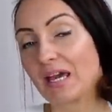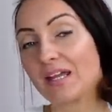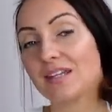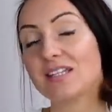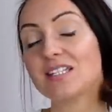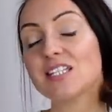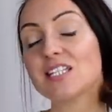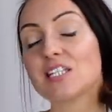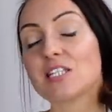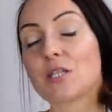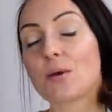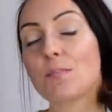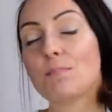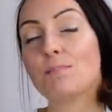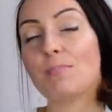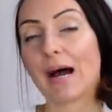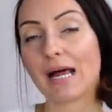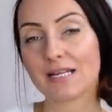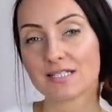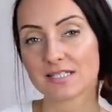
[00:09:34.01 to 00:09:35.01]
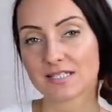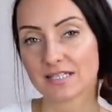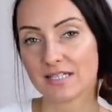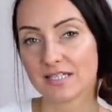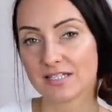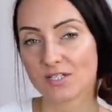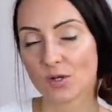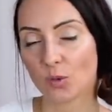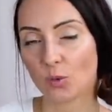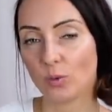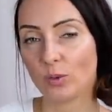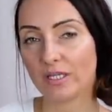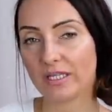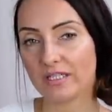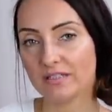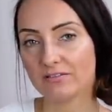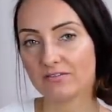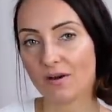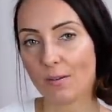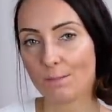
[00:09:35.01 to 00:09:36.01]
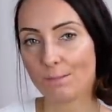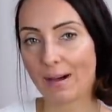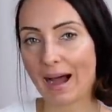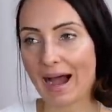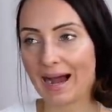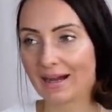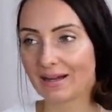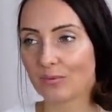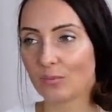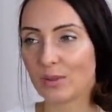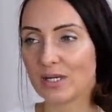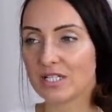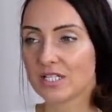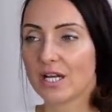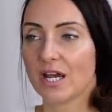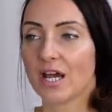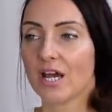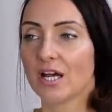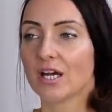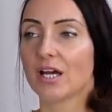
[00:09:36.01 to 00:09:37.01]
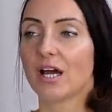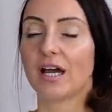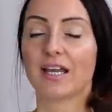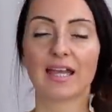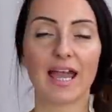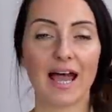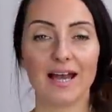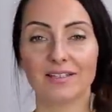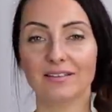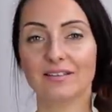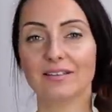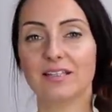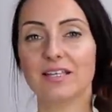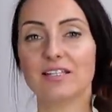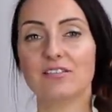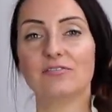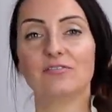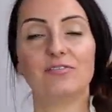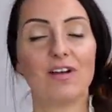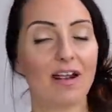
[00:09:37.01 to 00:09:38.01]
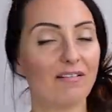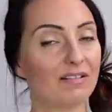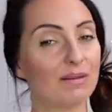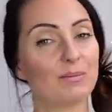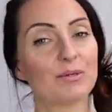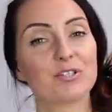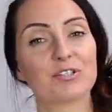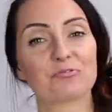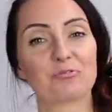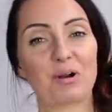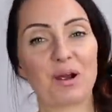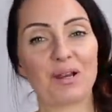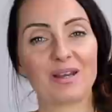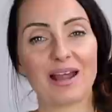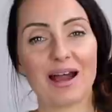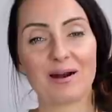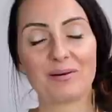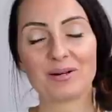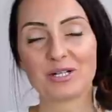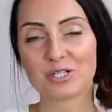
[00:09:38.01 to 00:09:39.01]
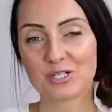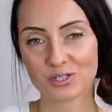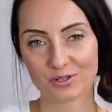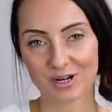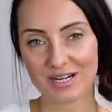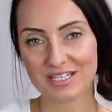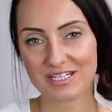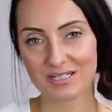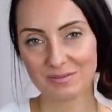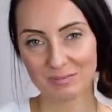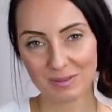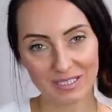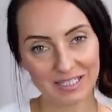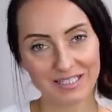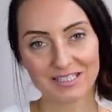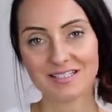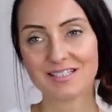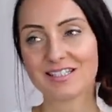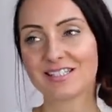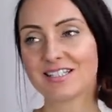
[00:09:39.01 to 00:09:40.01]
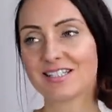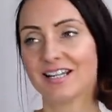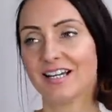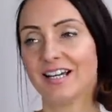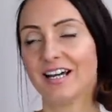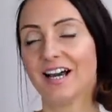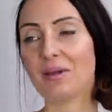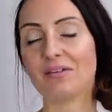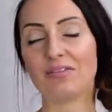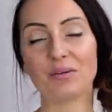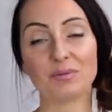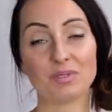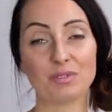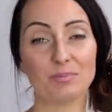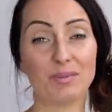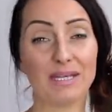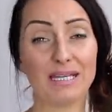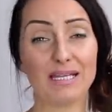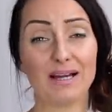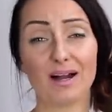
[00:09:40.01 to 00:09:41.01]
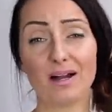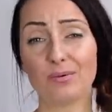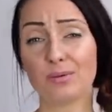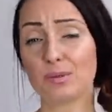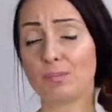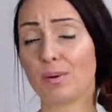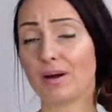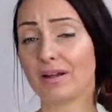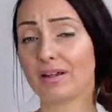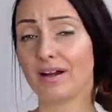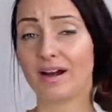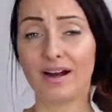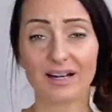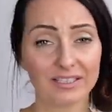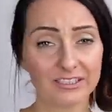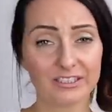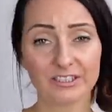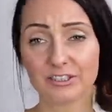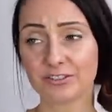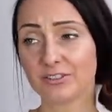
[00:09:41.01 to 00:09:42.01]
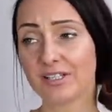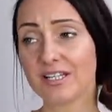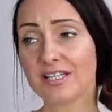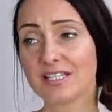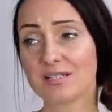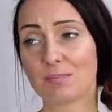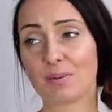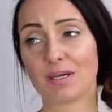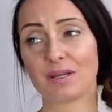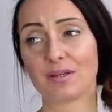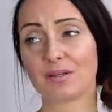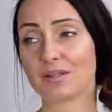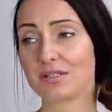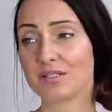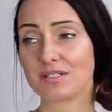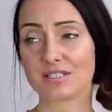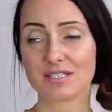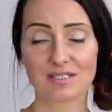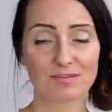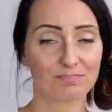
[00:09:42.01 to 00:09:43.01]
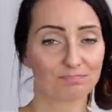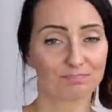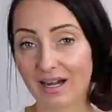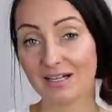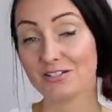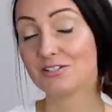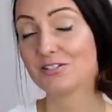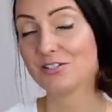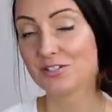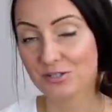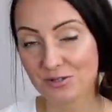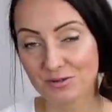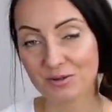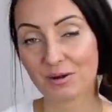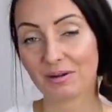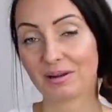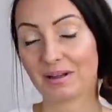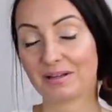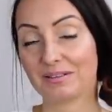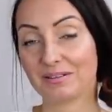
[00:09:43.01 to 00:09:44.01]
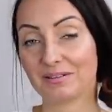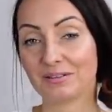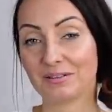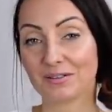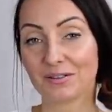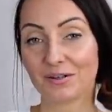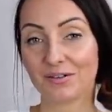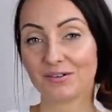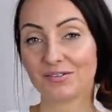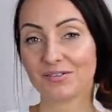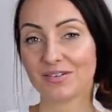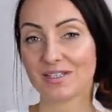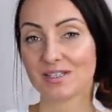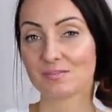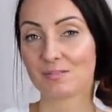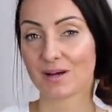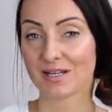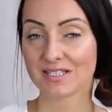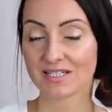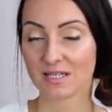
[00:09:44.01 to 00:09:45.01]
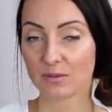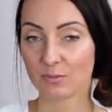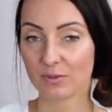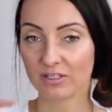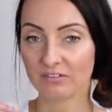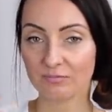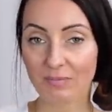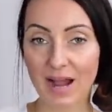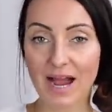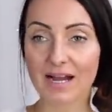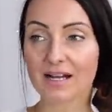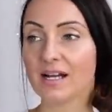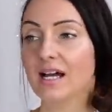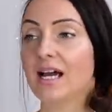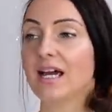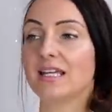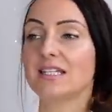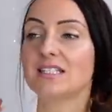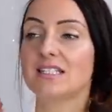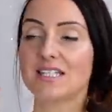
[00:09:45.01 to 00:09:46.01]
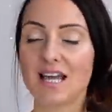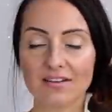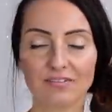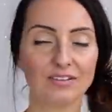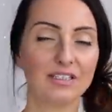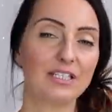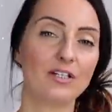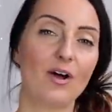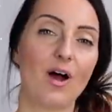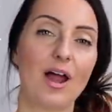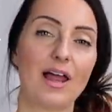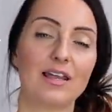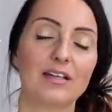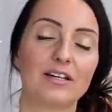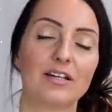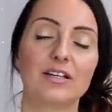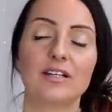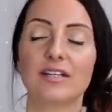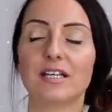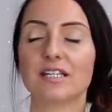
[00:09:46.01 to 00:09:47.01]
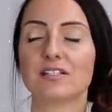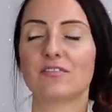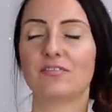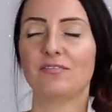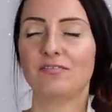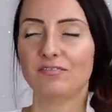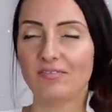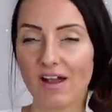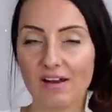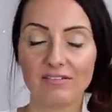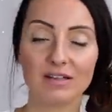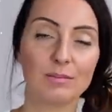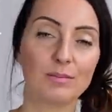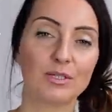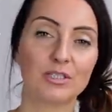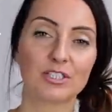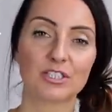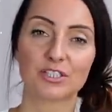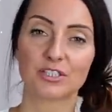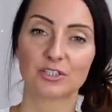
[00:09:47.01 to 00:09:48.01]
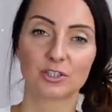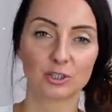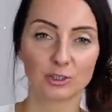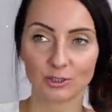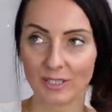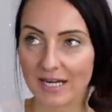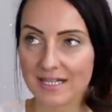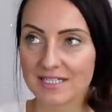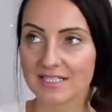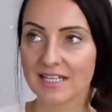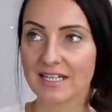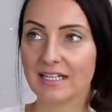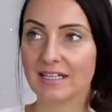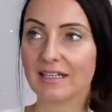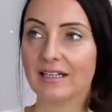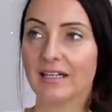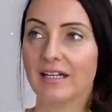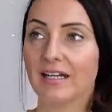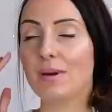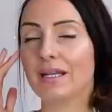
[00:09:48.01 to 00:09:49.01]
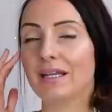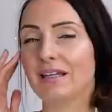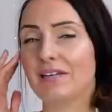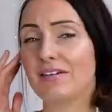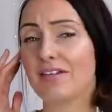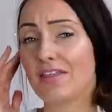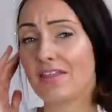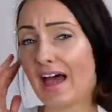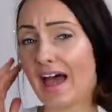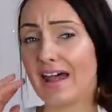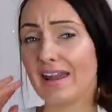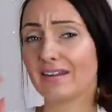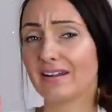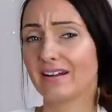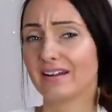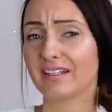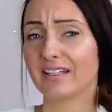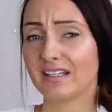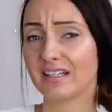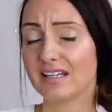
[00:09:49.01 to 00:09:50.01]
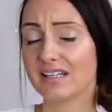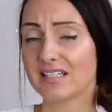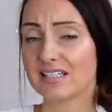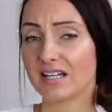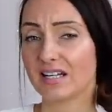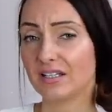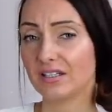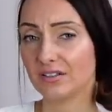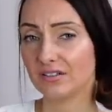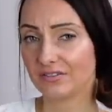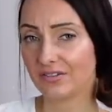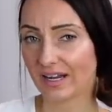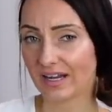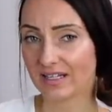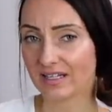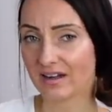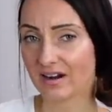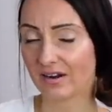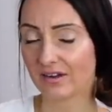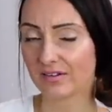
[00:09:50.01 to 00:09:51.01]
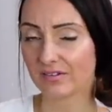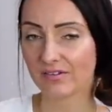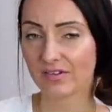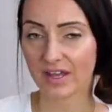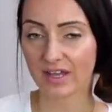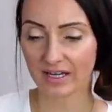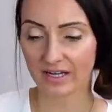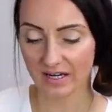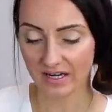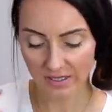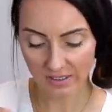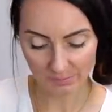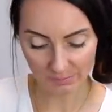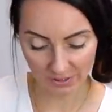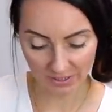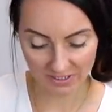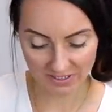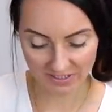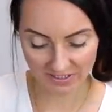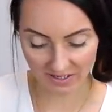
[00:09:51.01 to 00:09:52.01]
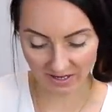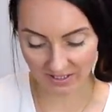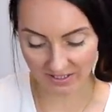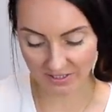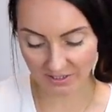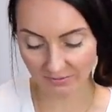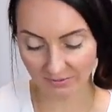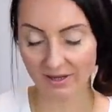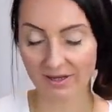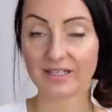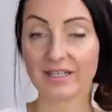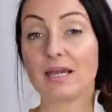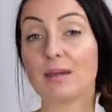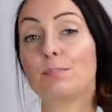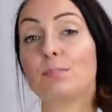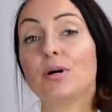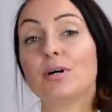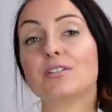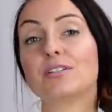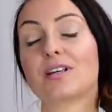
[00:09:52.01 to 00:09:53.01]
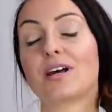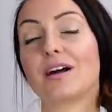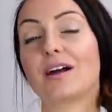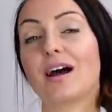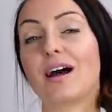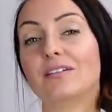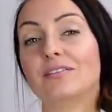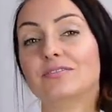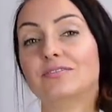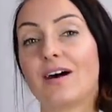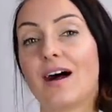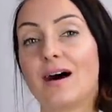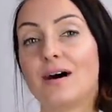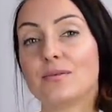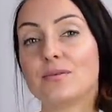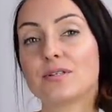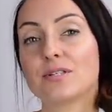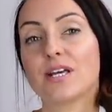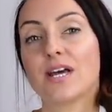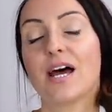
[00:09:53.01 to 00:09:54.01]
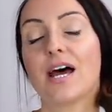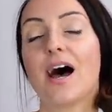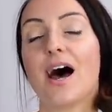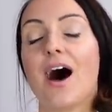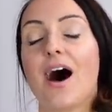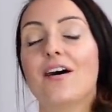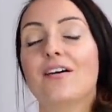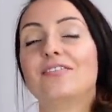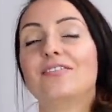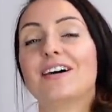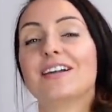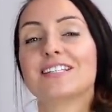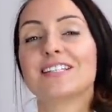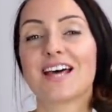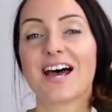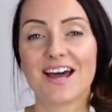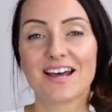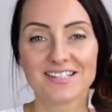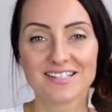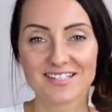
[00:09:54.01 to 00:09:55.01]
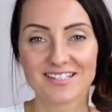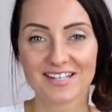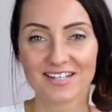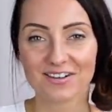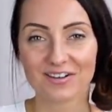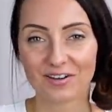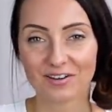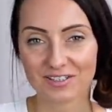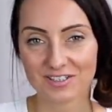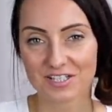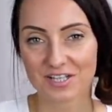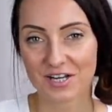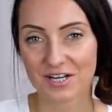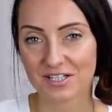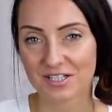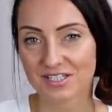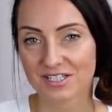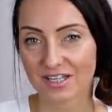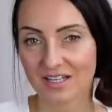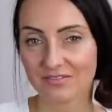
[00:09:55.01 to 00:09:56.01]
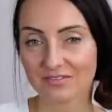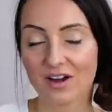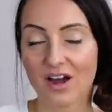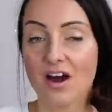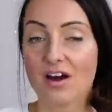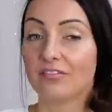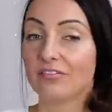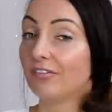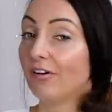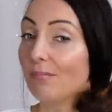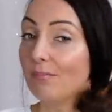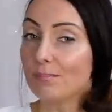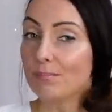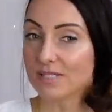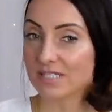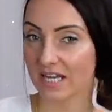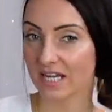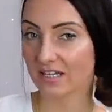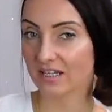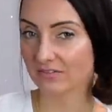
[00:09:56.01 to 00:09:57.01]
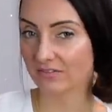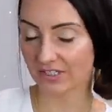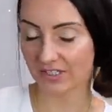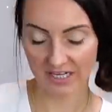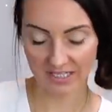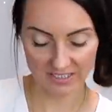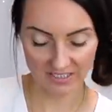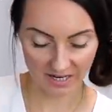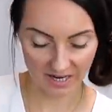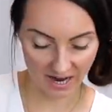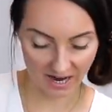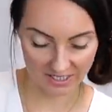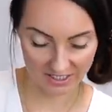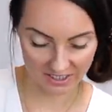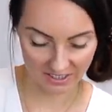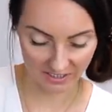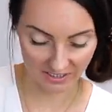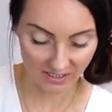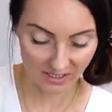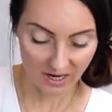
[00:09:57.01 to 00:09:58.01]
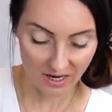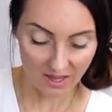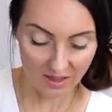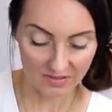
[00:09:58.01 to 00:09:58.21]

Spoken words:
This is the basket weave bag, which again is very much right now a trendy piece. If it was me, I would buy High Street because I do not like the look of this basket weave bag. It's definitely not elegant. It's very much trendy. And even then, I think it's a love-hate kind of thing. Personally, I don't like it, but I have found a fantastic alternative from Bottega Veneta, actually.